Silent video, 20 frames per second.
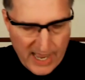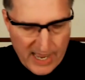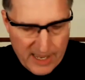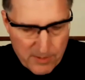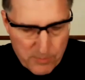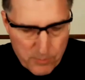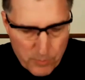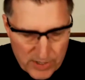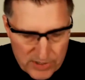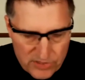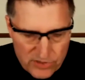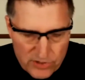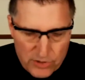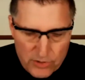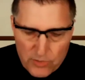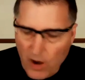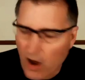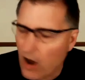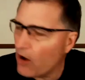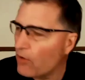I am with
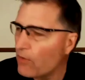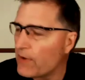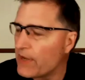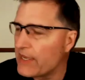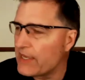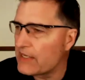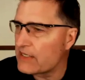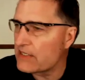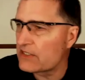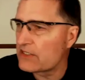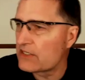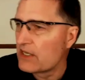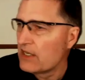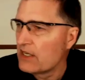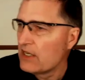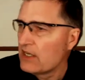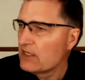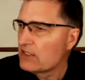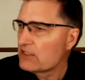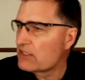you always
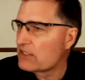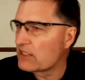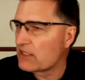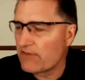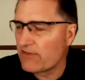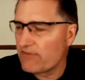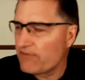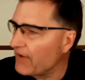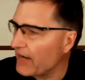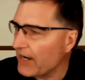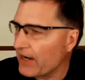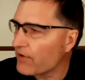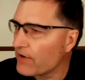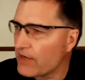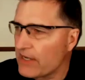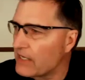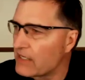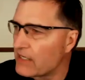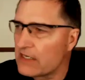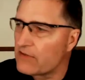to the
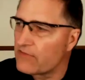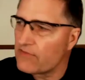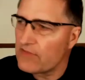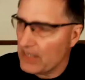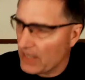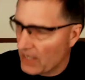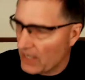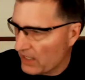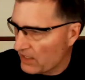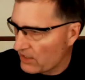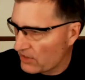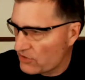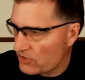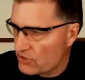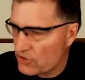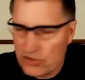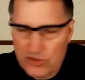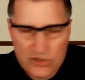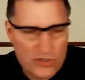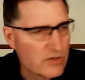very end of the
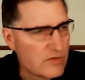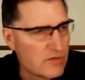age.